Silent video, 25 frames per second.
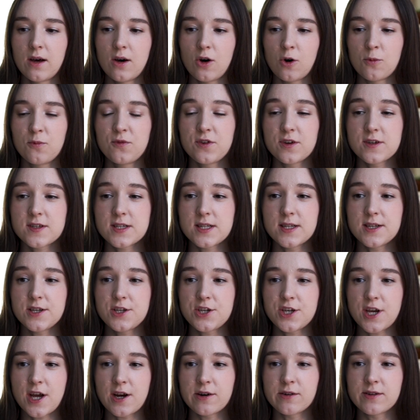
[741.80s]
Obviously,
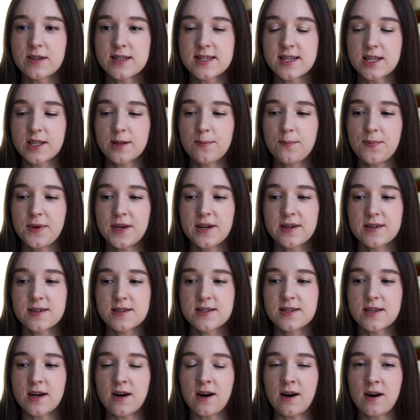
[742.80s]
cherries and
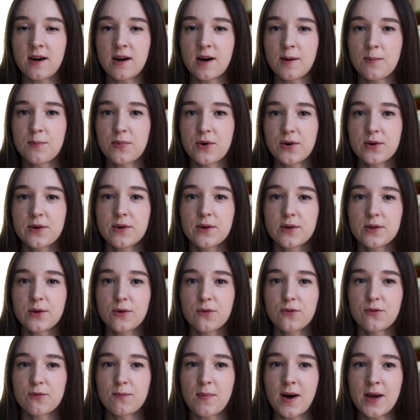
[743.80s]
pears are a product
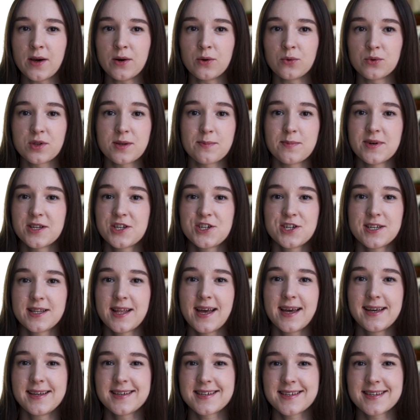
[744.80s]
of my own
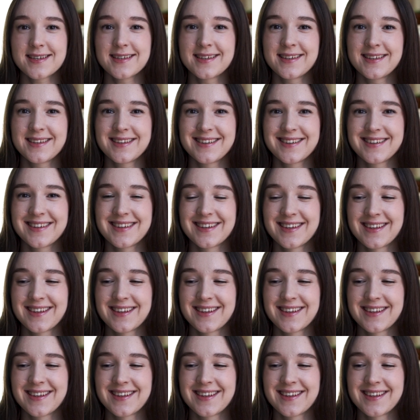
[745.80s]
imagination.